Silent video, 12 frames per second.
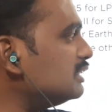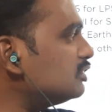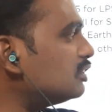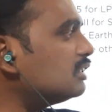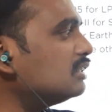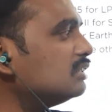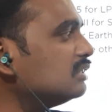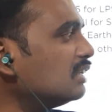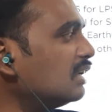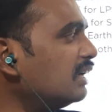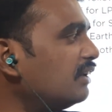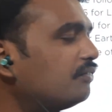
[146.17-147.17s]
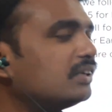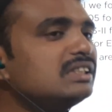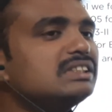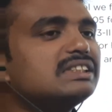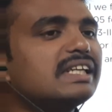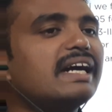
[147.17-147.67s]
these are the
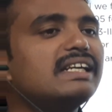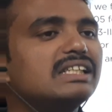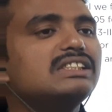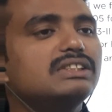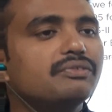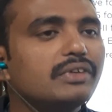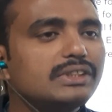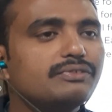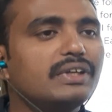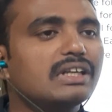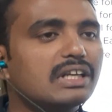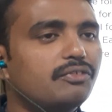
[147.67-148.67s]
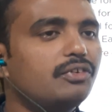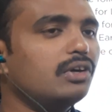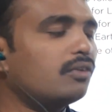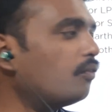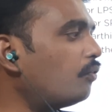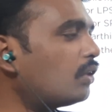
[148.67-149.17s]
different standards which we
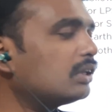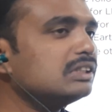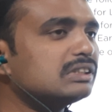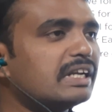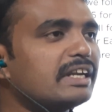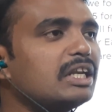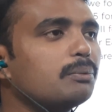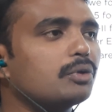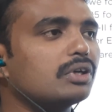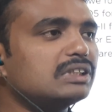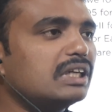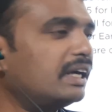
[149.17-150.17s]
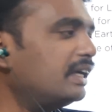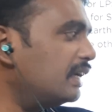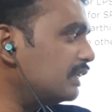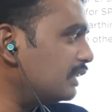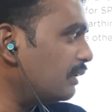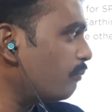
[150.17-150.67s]
refer for this lighting production and
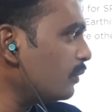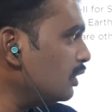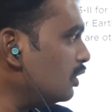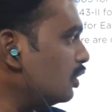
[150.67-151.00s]
earthing.